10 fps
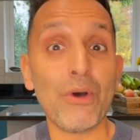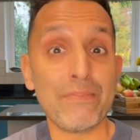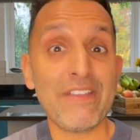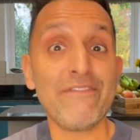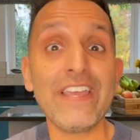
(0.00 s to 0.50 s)

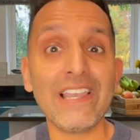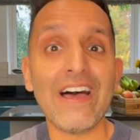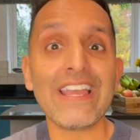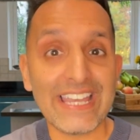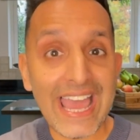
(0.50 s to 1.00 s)
what may feel
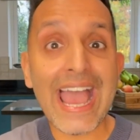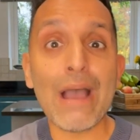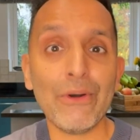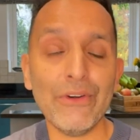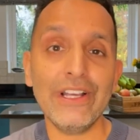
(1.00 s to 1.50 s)
like an
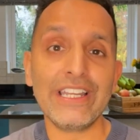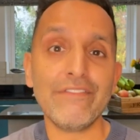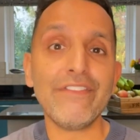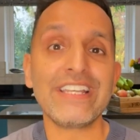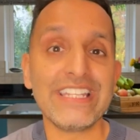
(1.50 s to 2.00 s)
hour early and
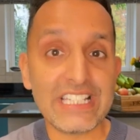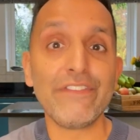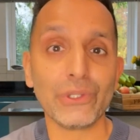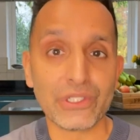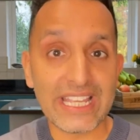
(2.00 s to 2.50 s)
find it
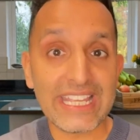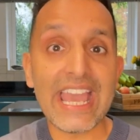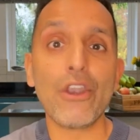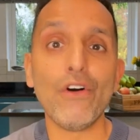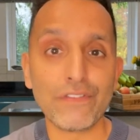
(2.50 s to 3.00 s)
difficult to
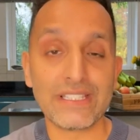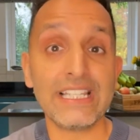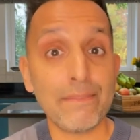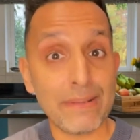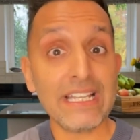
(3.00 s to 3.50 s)
get off to
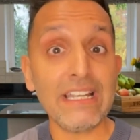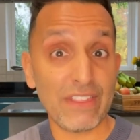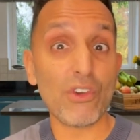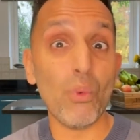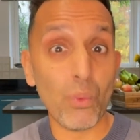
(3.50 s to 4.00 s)
sleep, particularly if
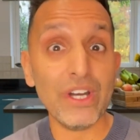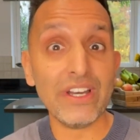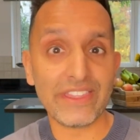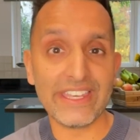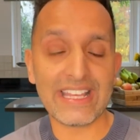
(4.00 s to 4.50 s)
they've got
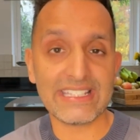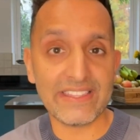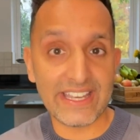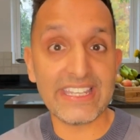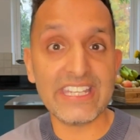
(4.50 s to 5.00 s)
work the next day,
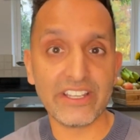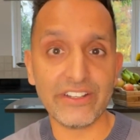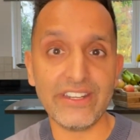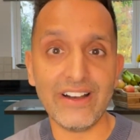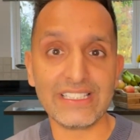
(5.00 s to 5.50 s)
they need a
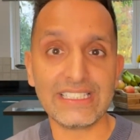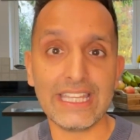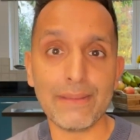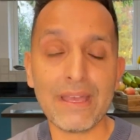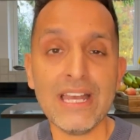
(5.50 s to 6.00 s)
good night's
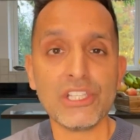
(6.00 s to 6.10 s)
sleep.